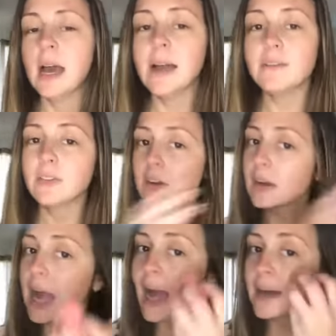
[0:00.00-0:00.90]
I've never
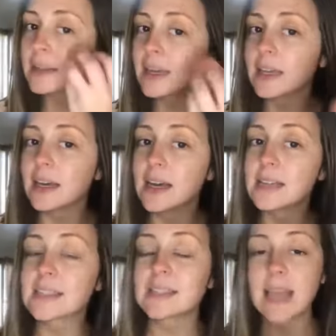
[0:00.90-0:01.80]
had like a
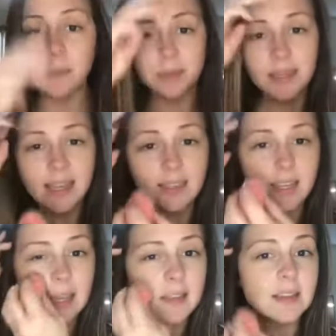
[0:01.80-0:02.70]
set plan
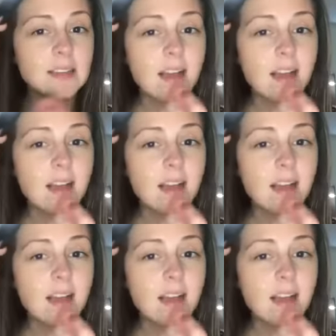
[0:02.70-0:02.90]
like this.